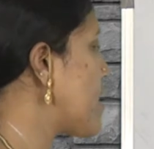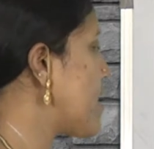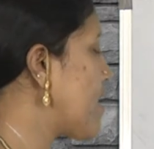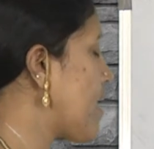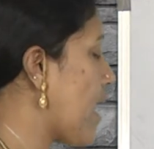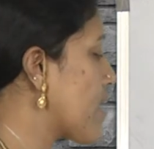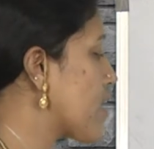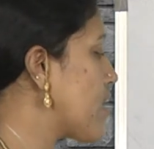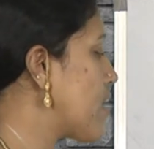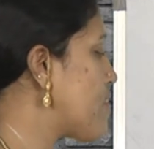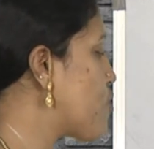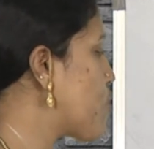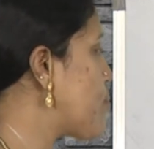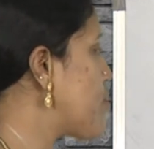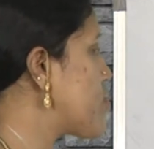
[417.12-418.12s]

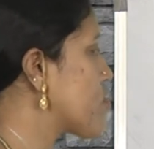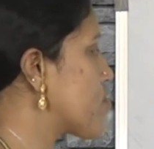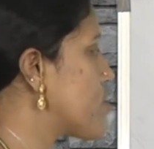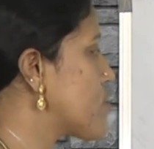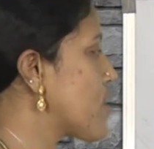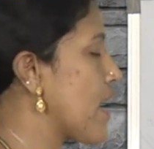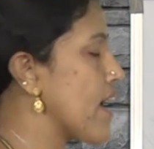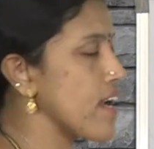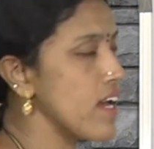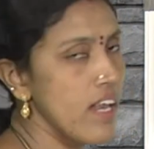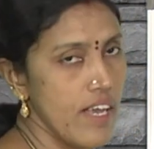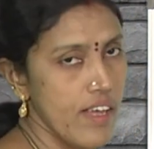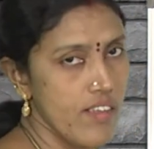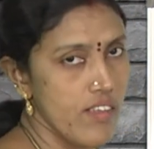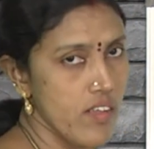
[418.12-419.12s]
AOB is equal to angle
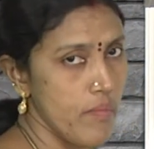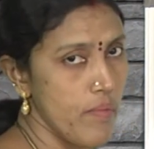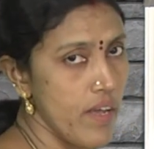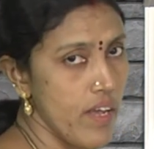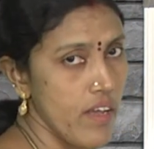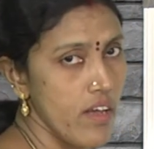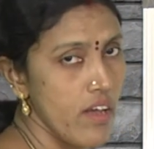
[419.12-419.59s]
ACB.